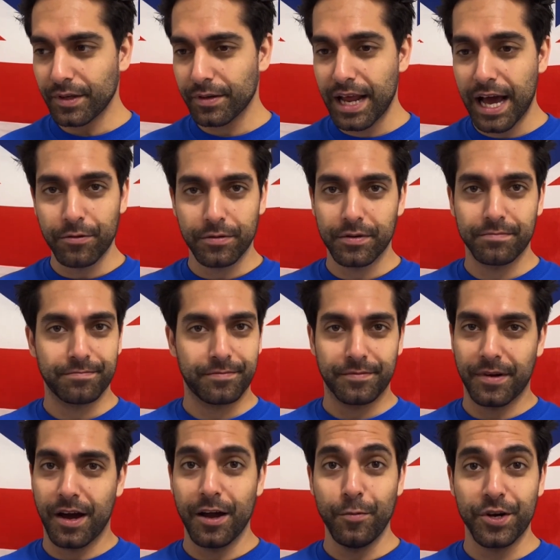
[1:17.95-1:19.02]
Now,
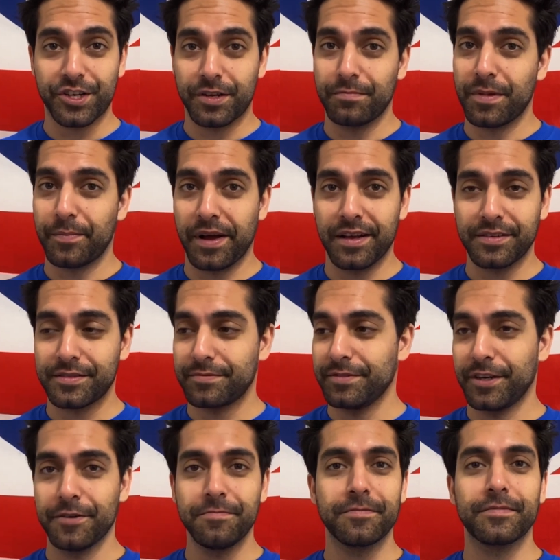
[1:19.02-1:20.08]
I wish them the best. You
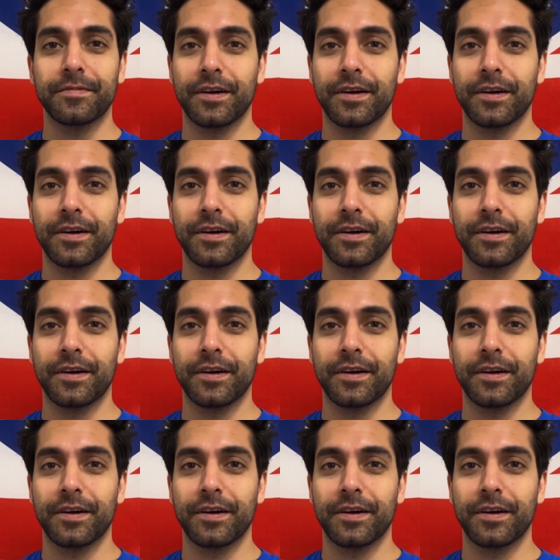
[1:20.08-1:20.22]
know,